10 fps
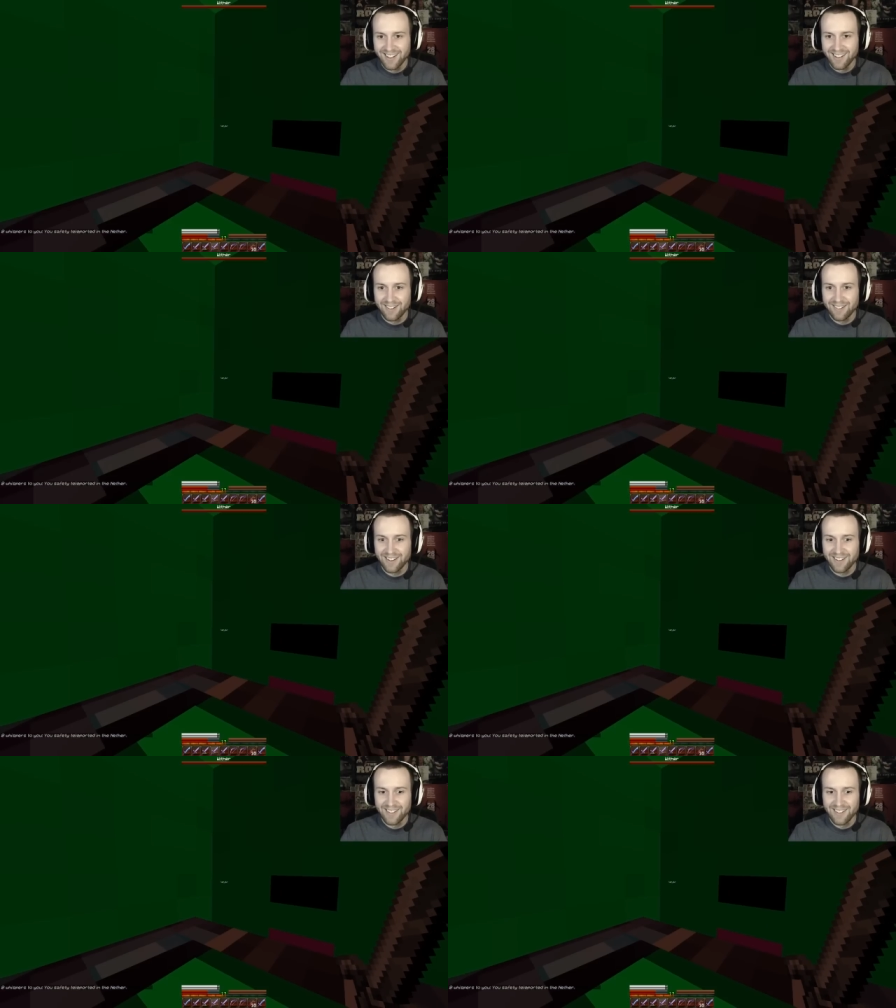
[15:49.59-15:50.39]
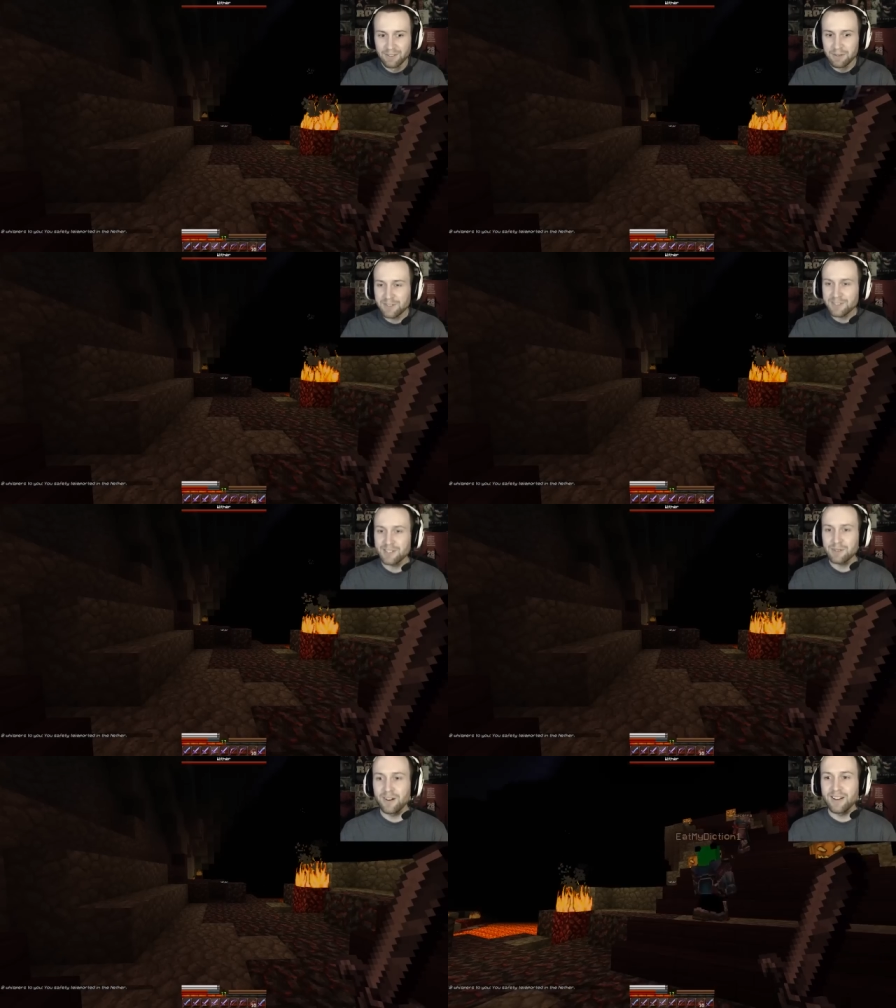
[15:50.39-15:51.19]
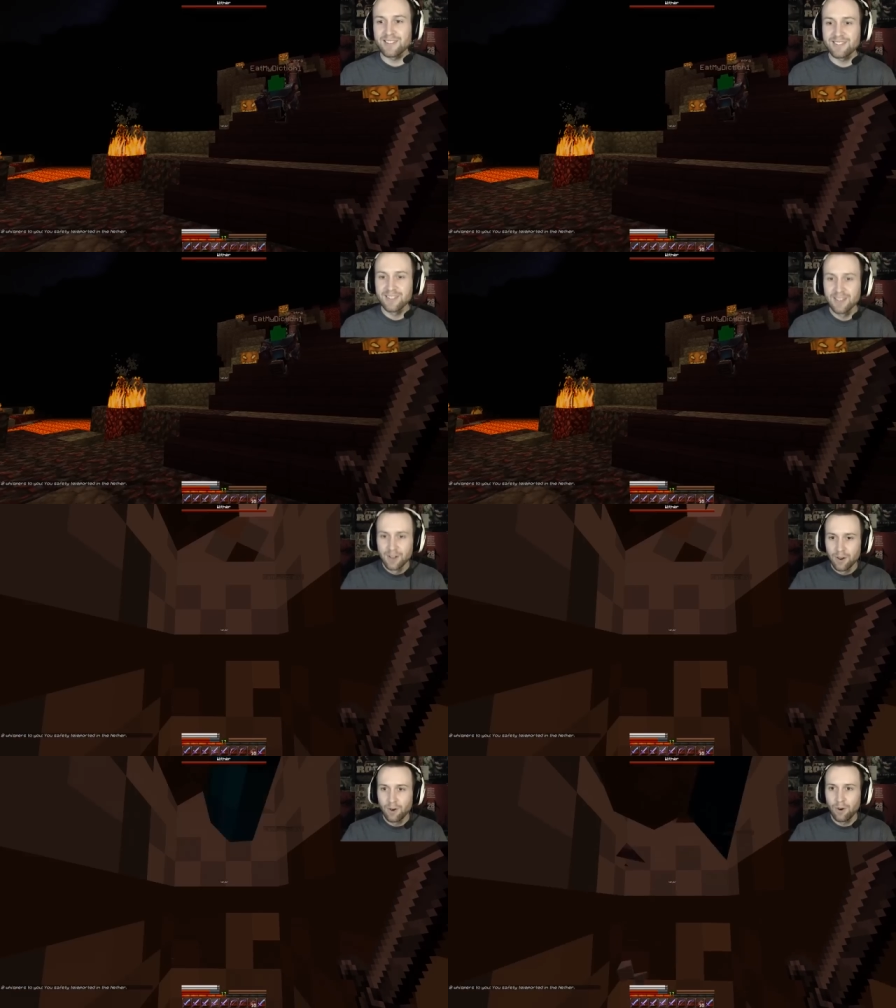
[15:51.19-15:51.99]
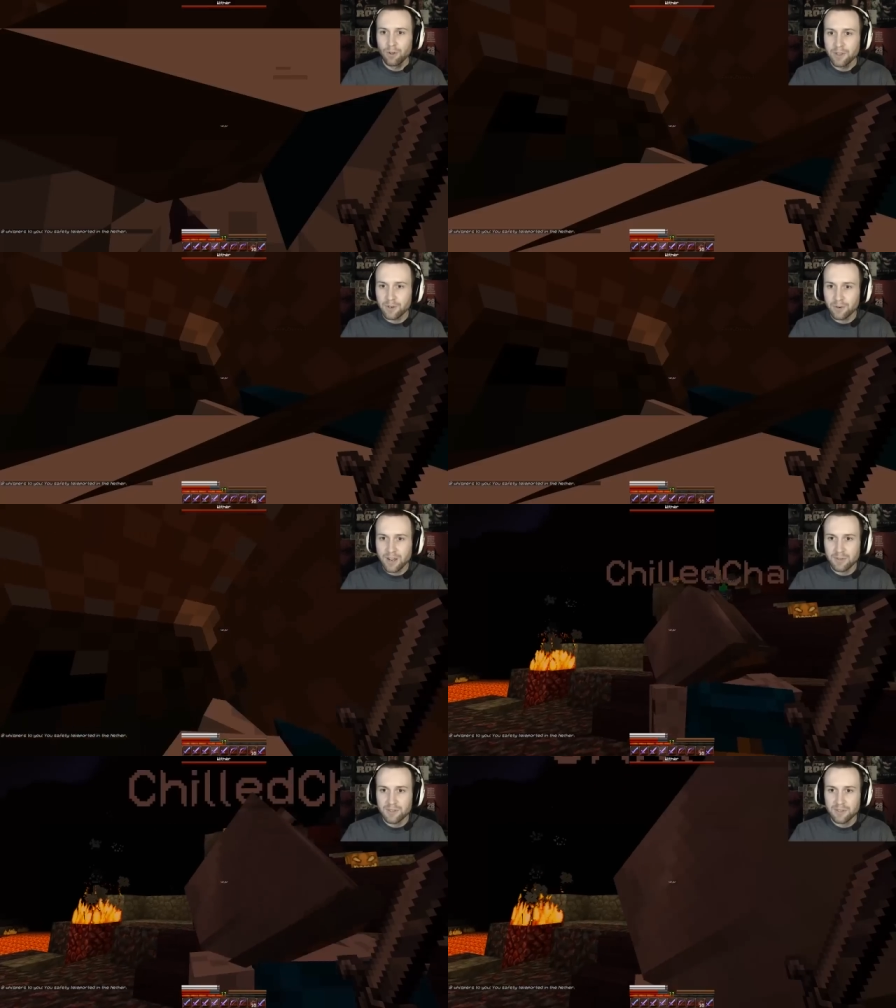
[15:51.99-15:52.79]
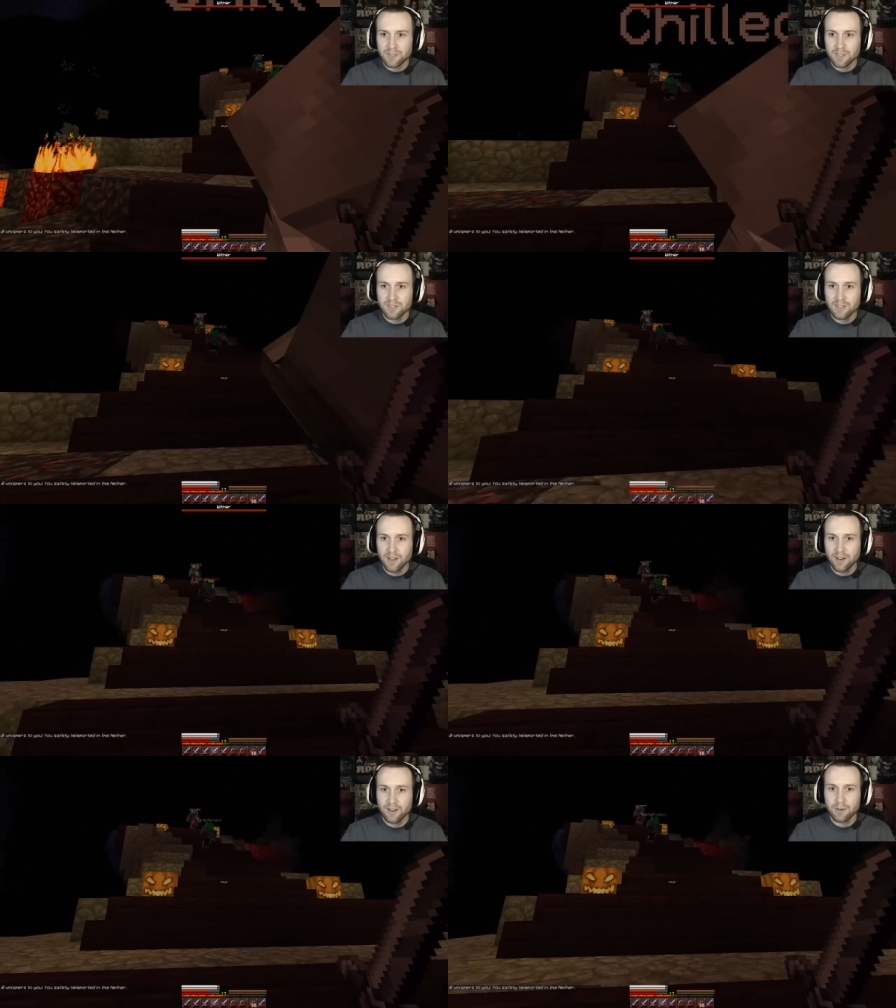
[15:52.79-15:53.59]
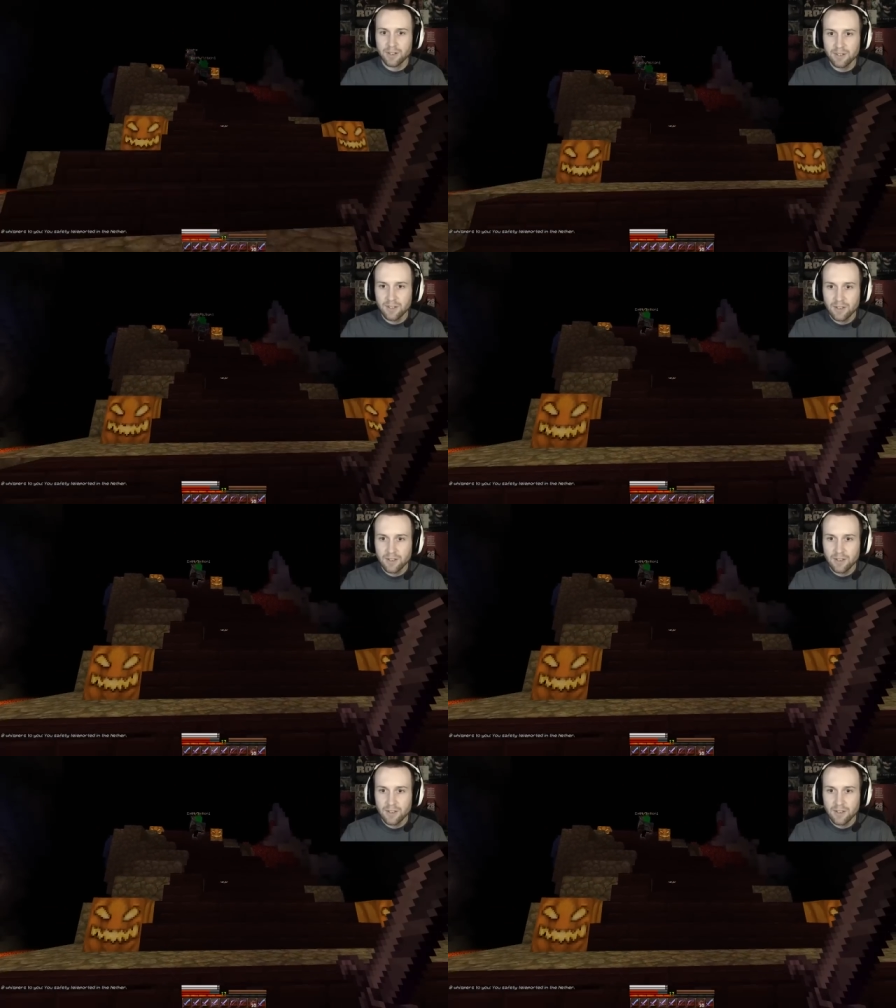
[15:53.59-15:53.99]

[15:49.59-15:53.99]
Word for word: Oh, Rolo. No. Well, you said Rolo? you wanted... Rolo. Rolo. Holy crap, it's glitching. Rolo. All right, we're good.